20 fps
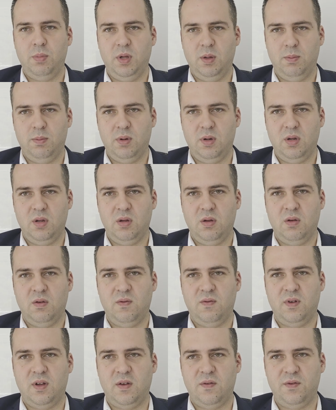People
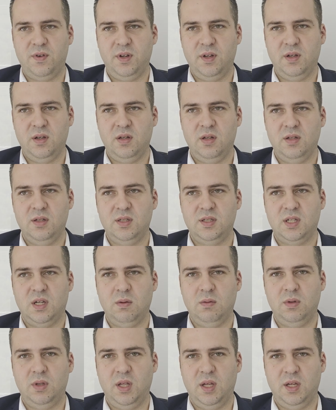of African,
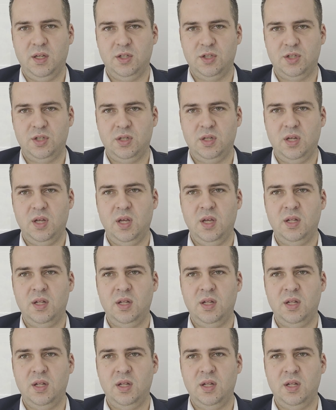South Asian,